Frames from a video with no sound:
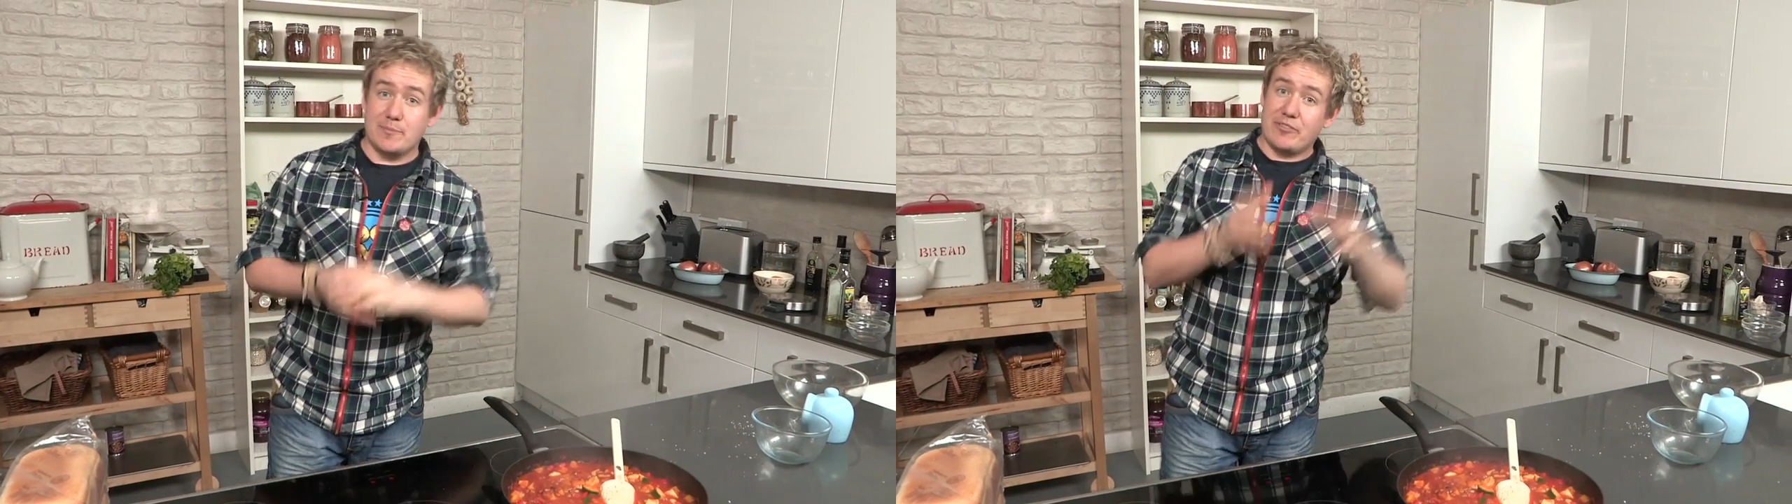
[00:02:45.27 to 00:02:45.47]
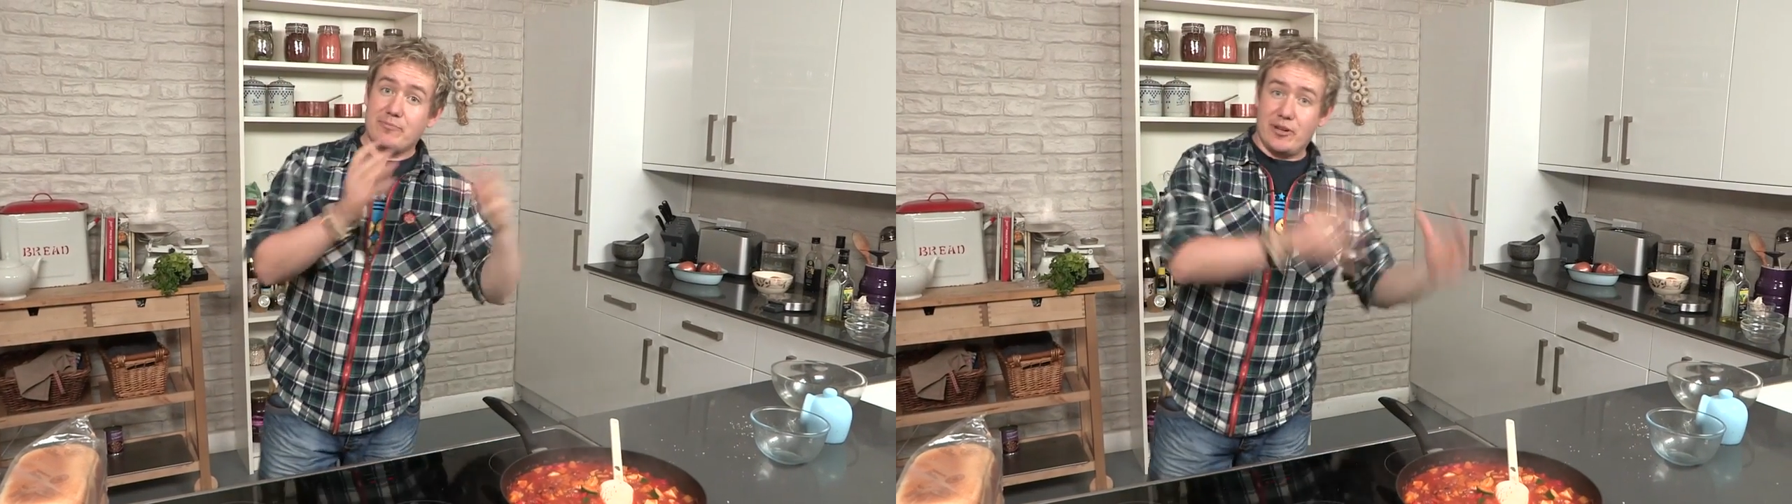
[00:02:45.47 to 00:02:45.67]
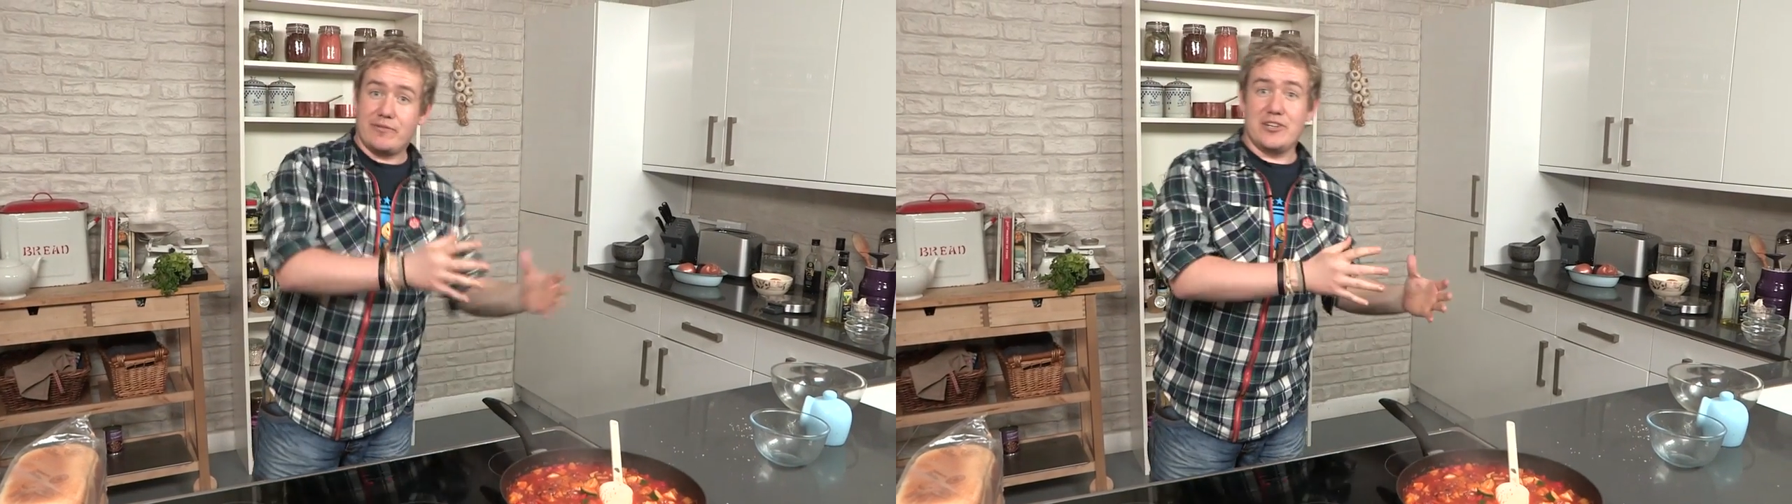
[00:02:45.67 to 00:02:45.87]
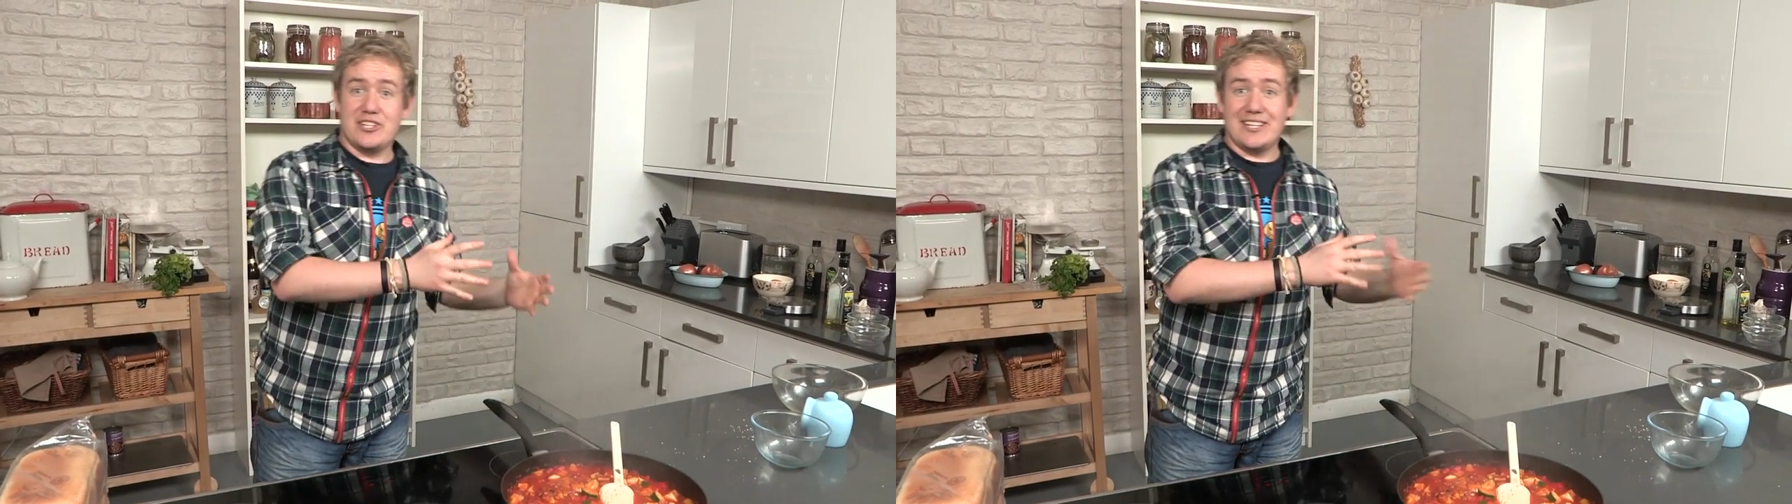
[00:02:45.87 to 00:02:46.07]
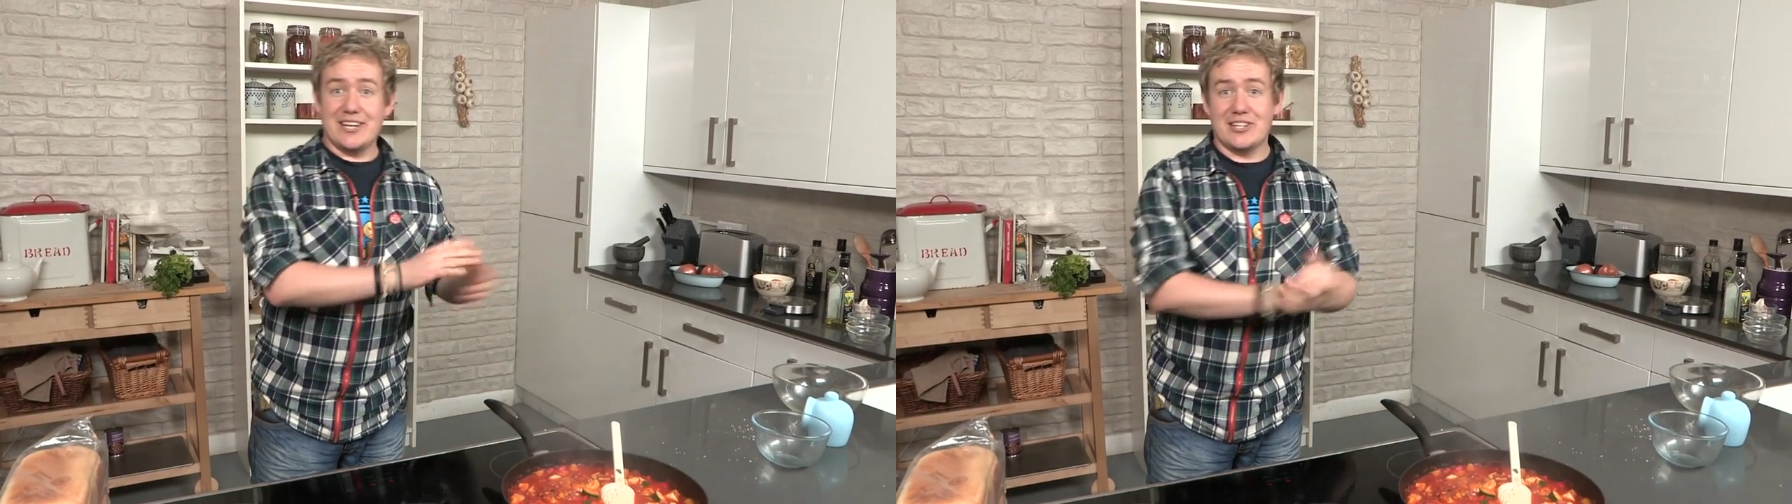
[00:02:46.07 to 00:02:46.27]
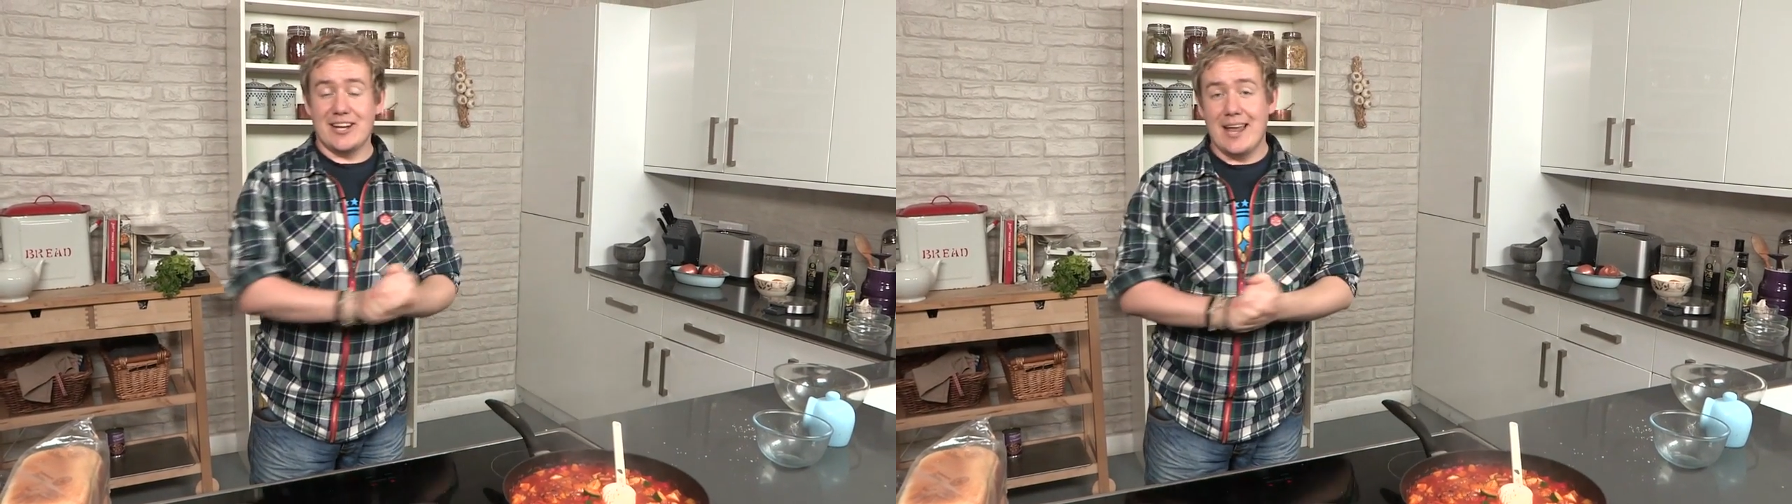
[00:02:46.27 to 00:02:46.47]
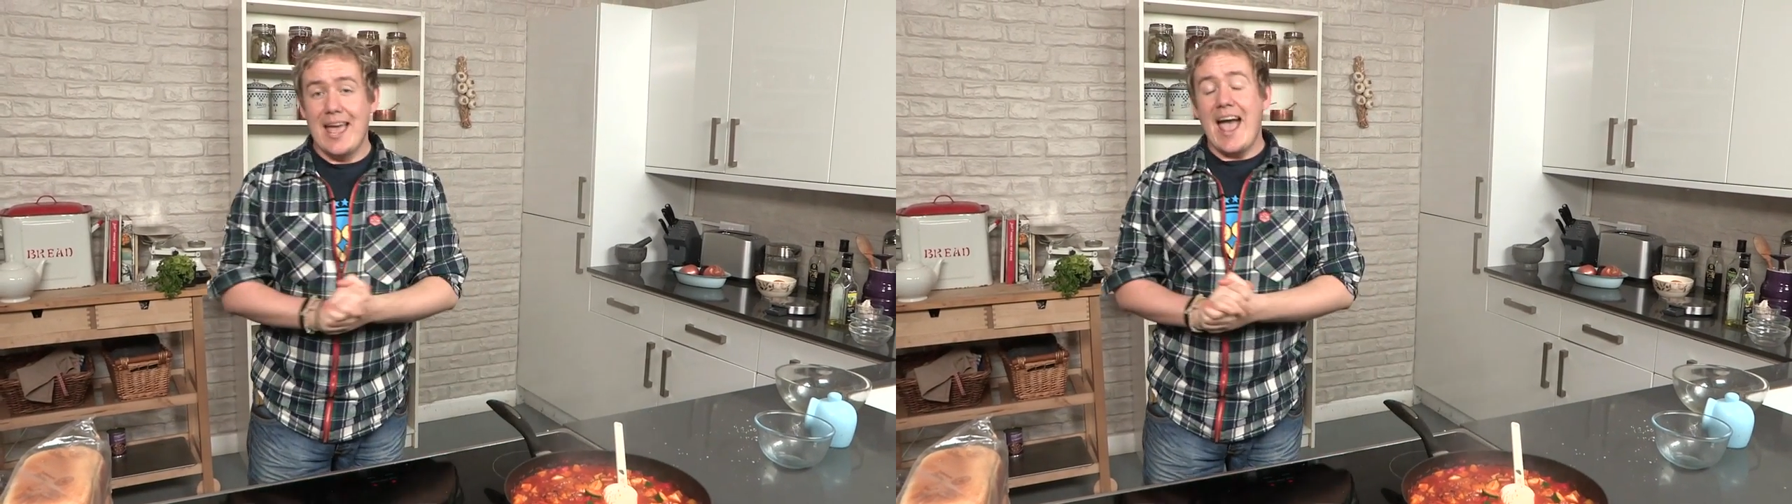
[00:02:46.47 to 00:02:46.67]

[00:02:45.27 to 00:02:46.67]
both My Virgin Kitchen